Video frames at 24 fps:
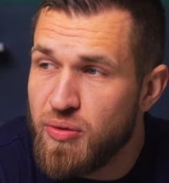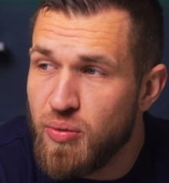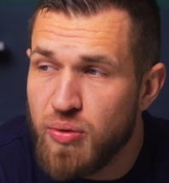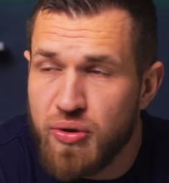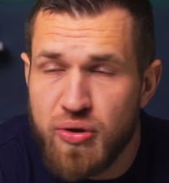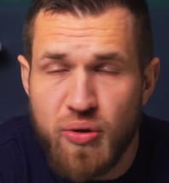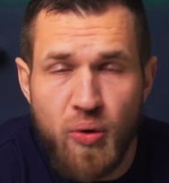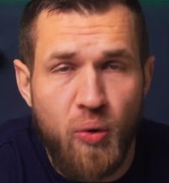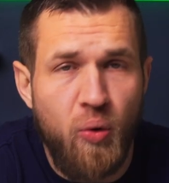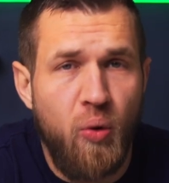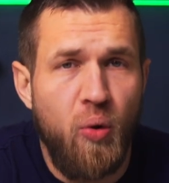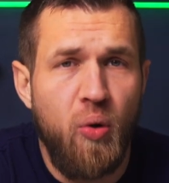
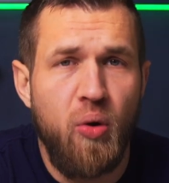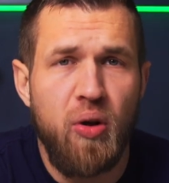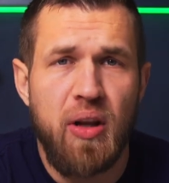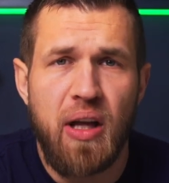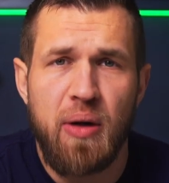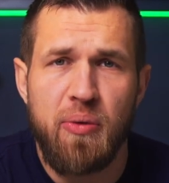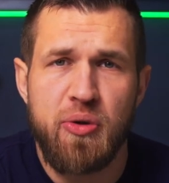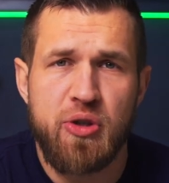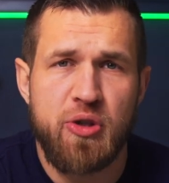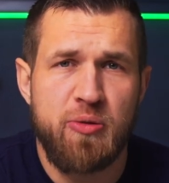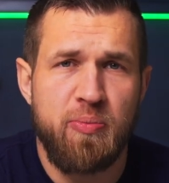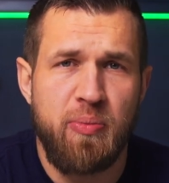was all I
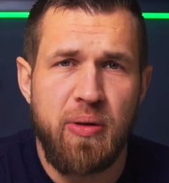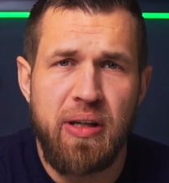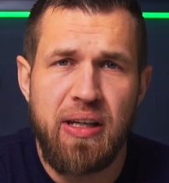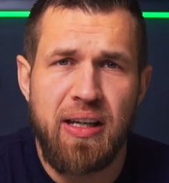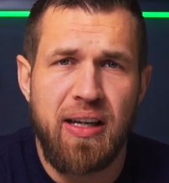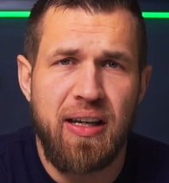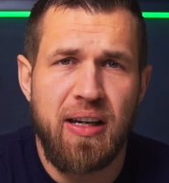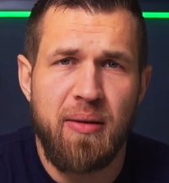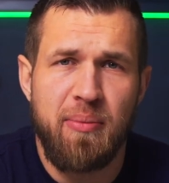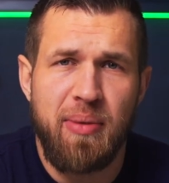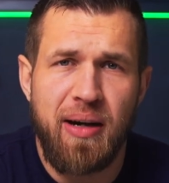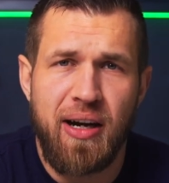was
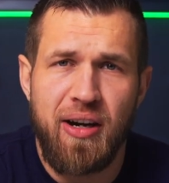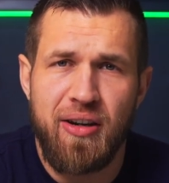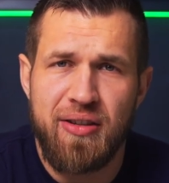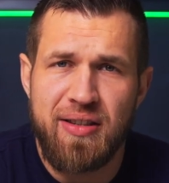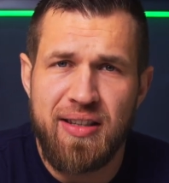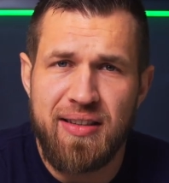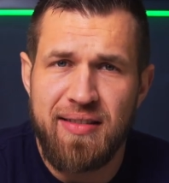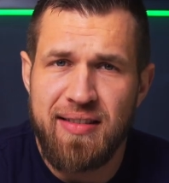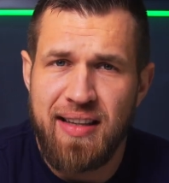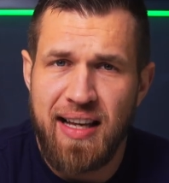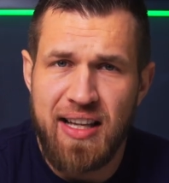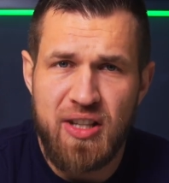speaking about,
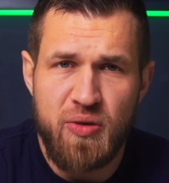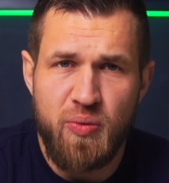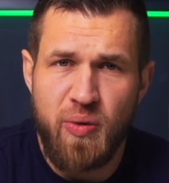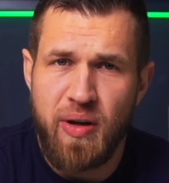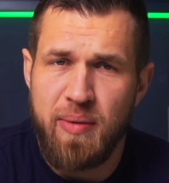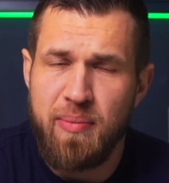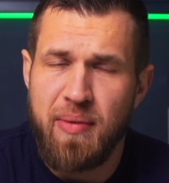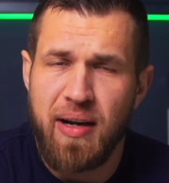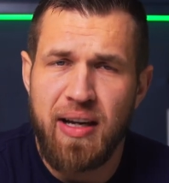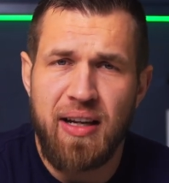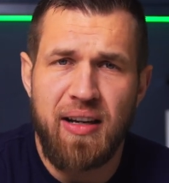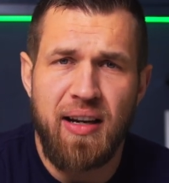and that's where
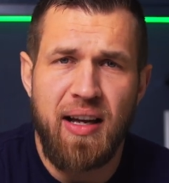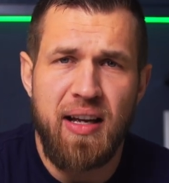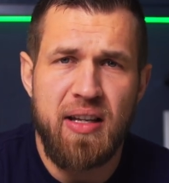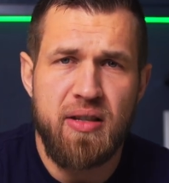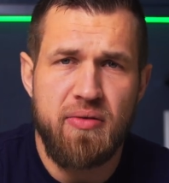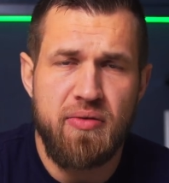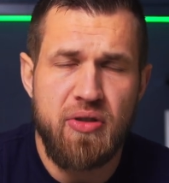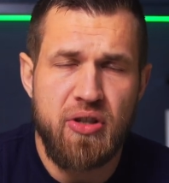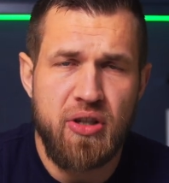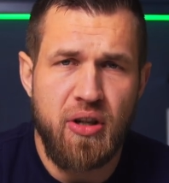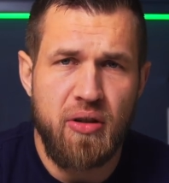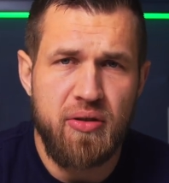my clients'
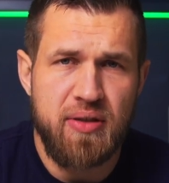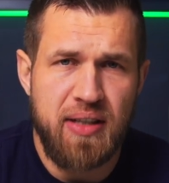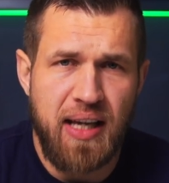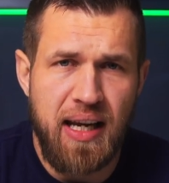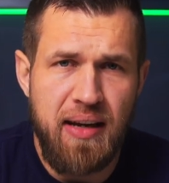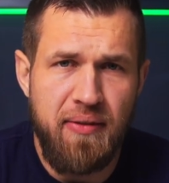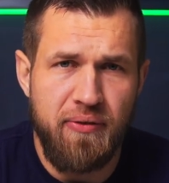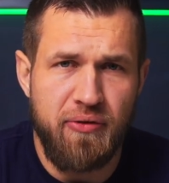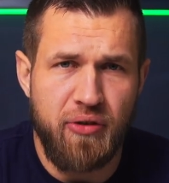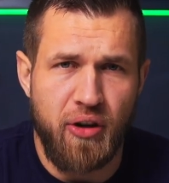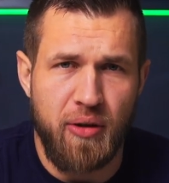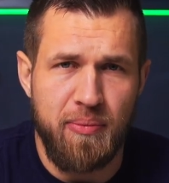results
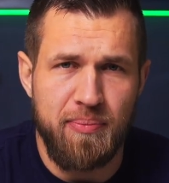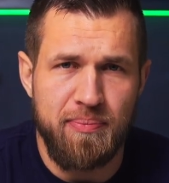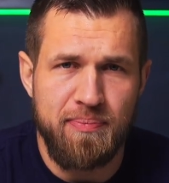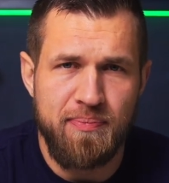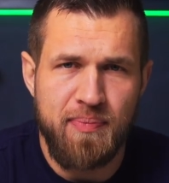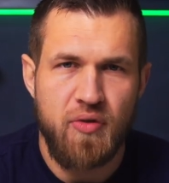came from.